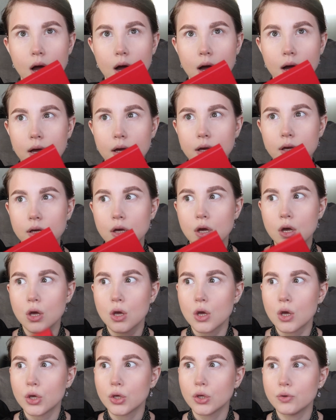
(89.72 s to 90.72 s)
I
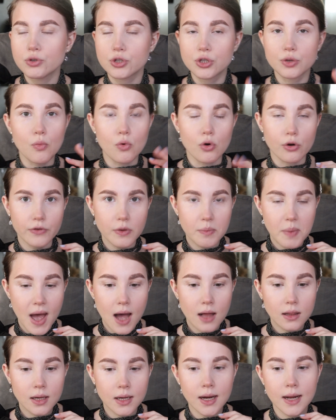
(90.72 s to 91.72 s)
used Morphe
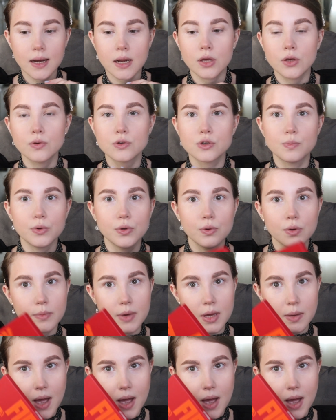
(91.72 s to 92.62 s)
palette and I used Beauty Bay